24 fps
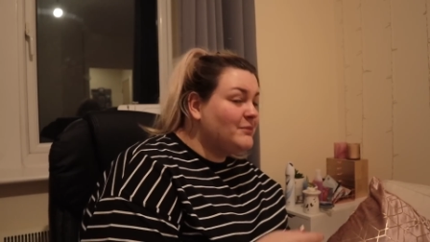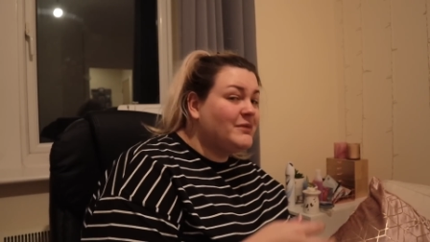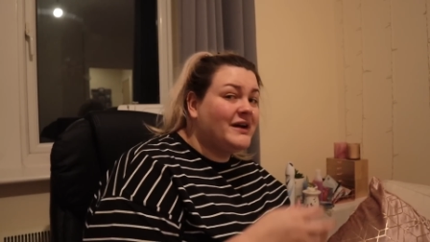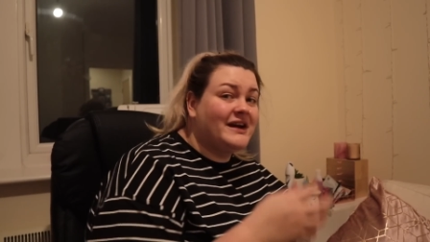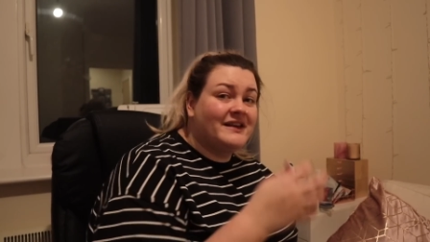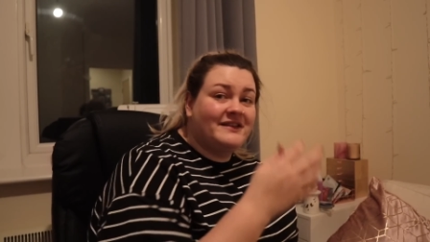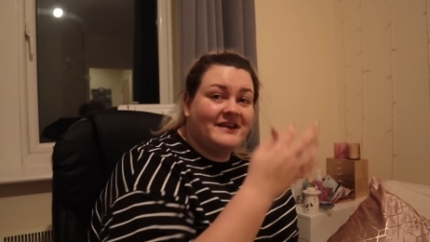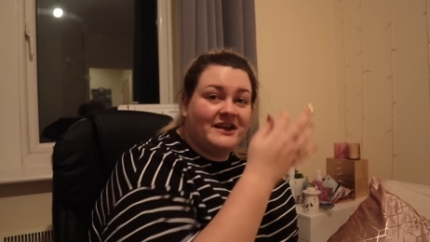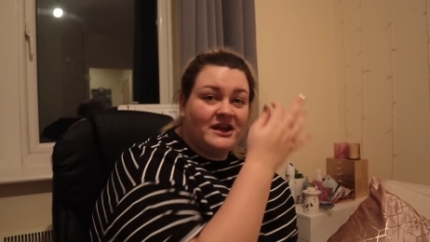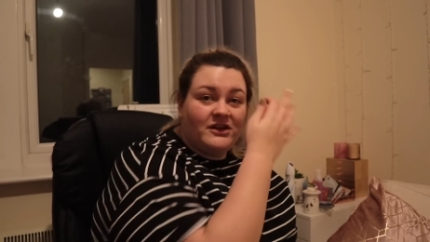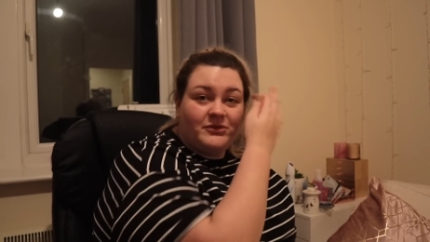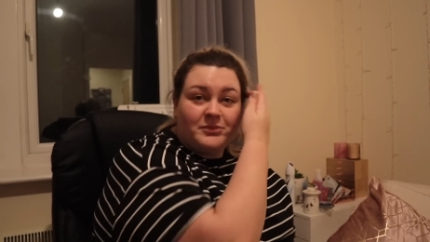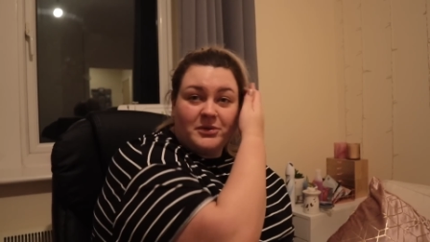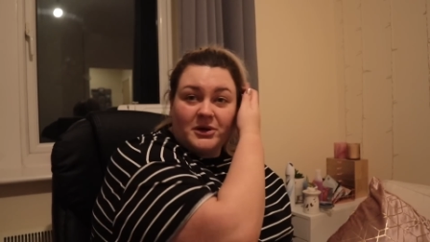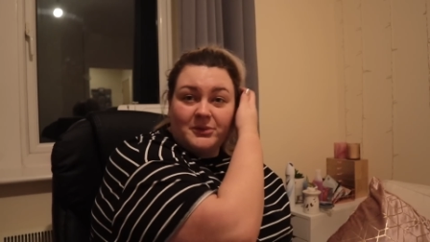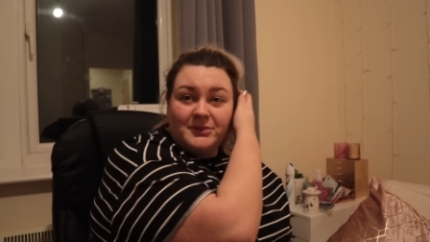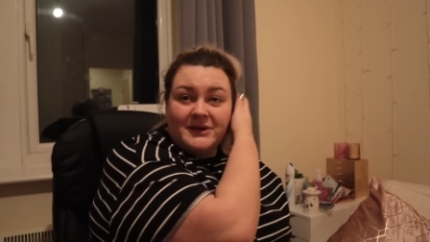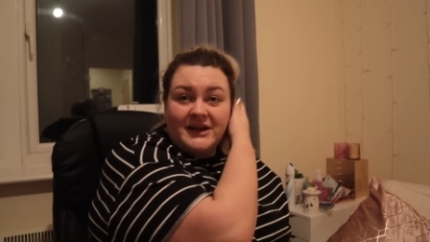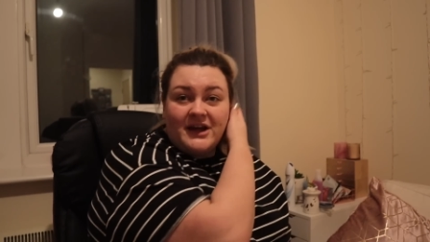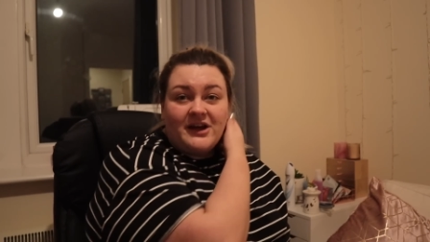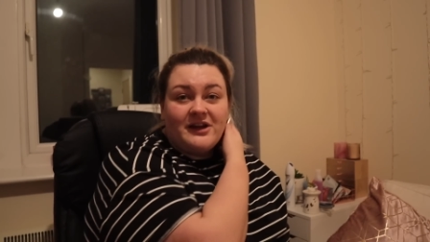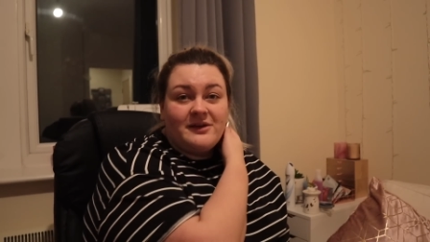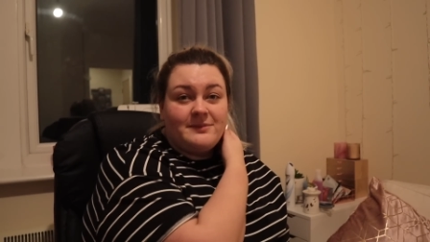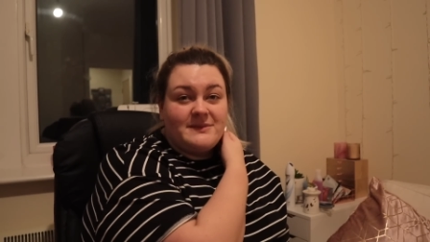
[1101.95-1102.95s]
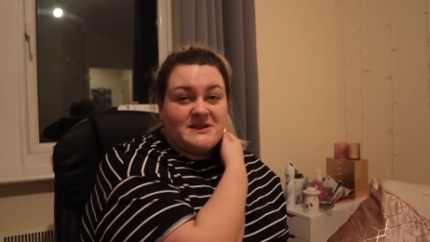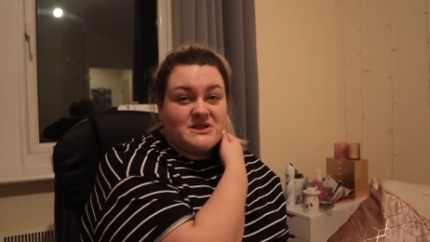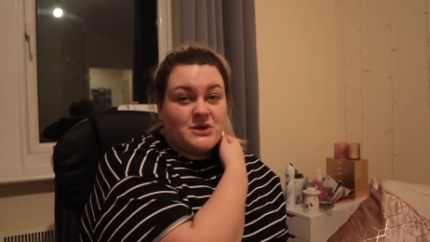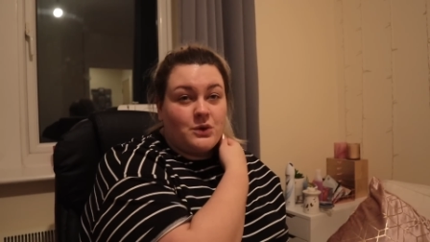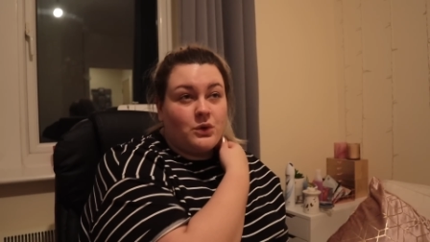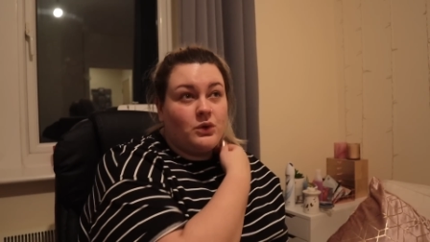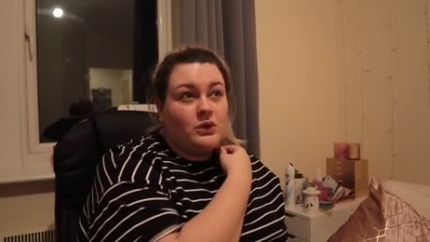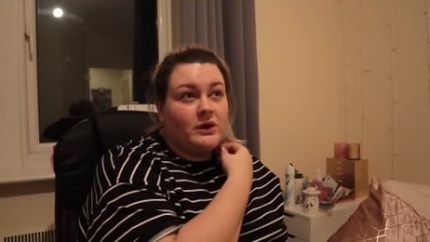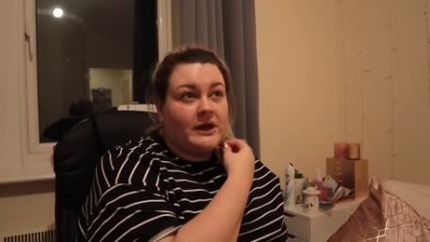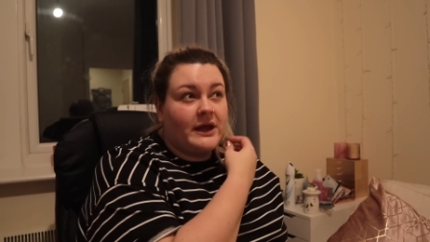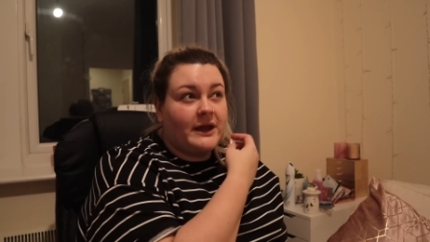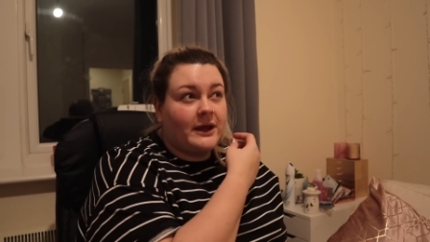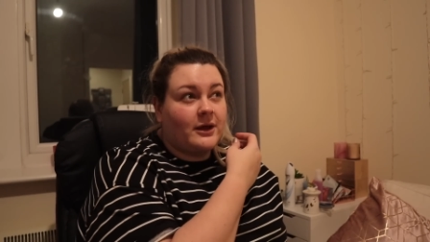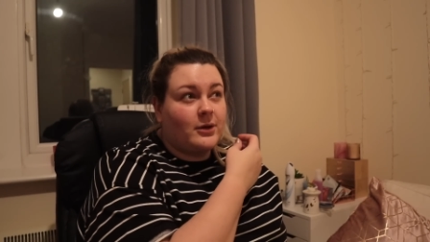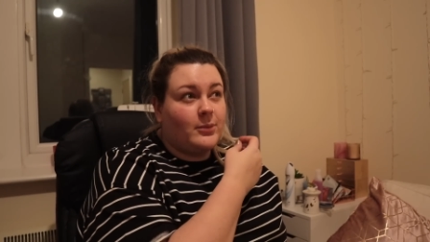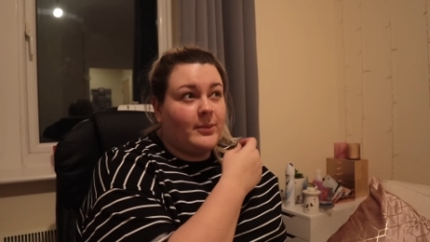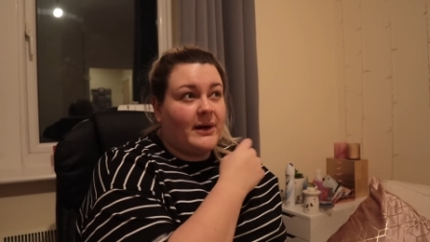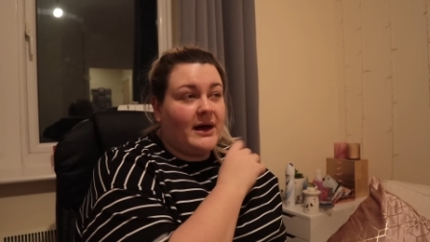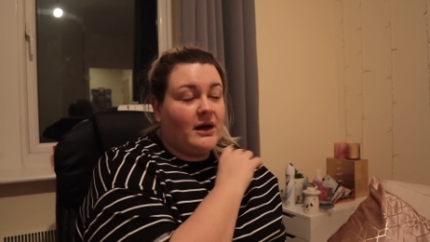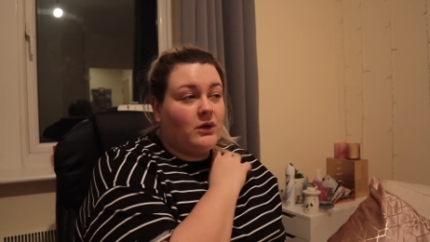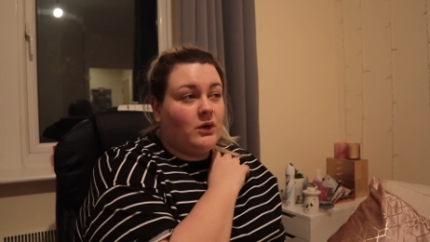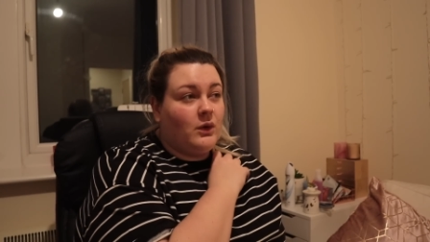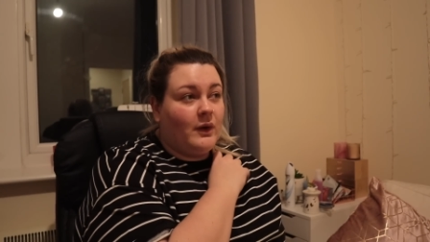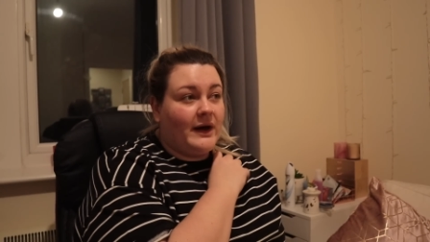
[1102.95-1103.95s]
brand that you've probably heard me talking
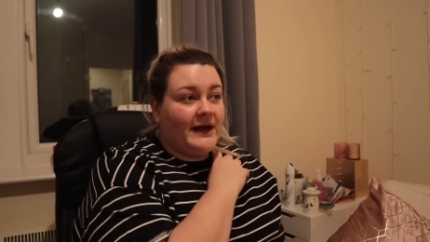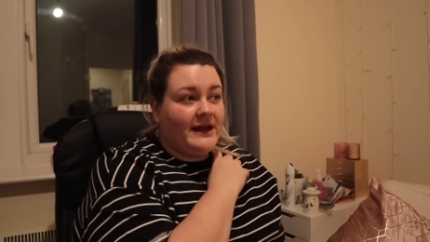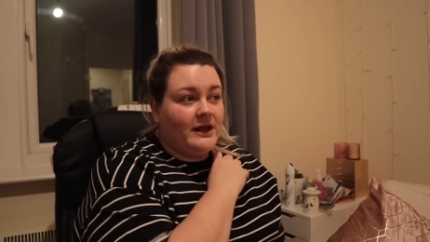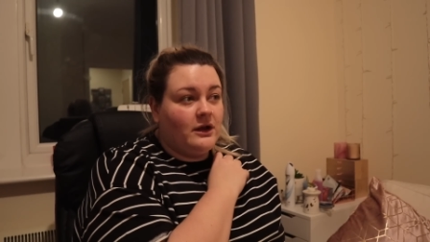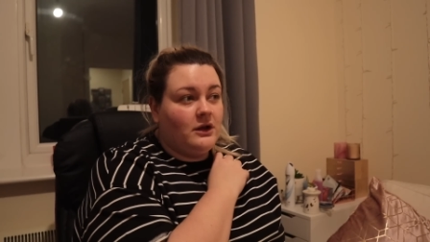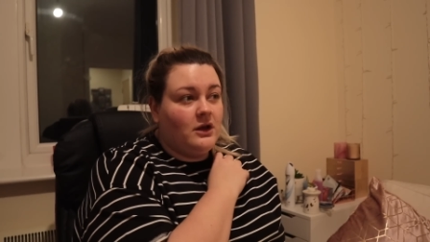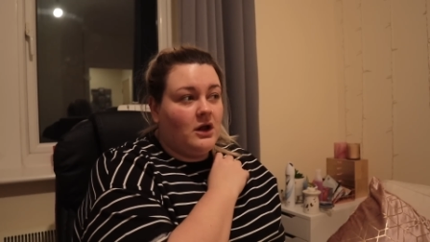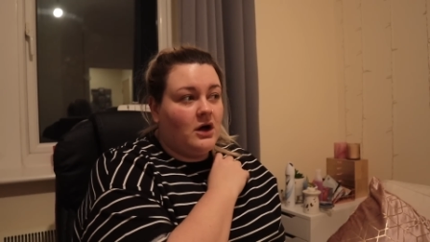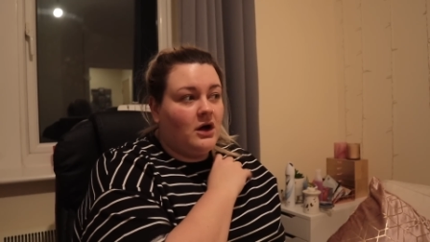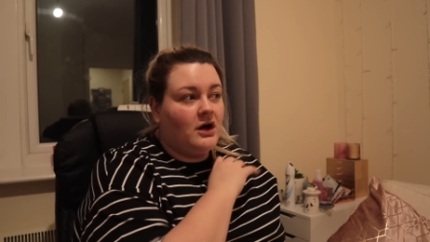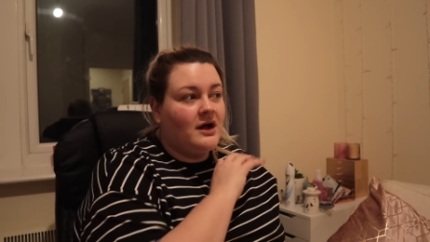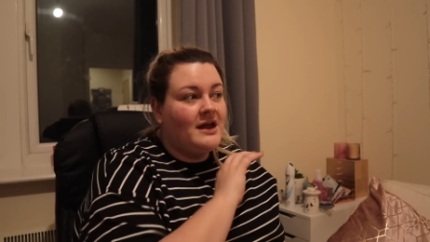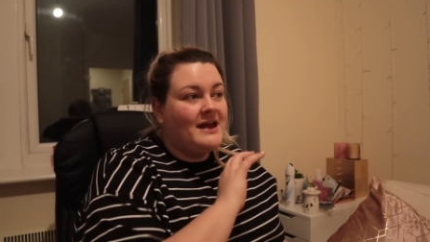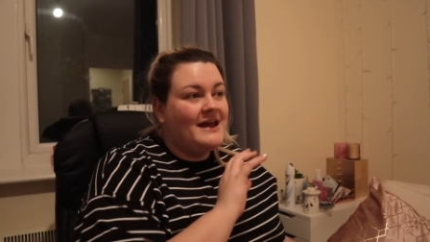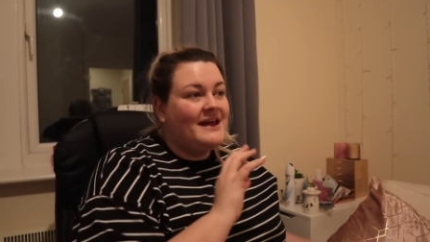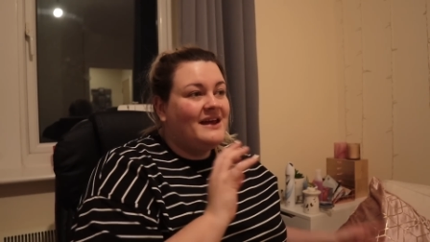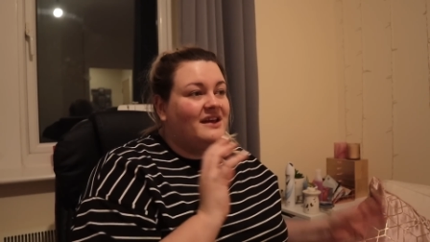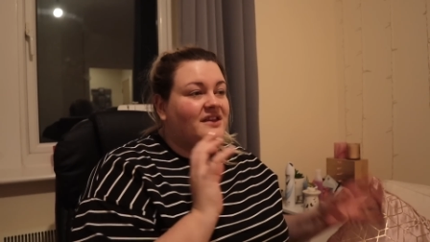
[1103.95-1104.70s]
about quite a lot,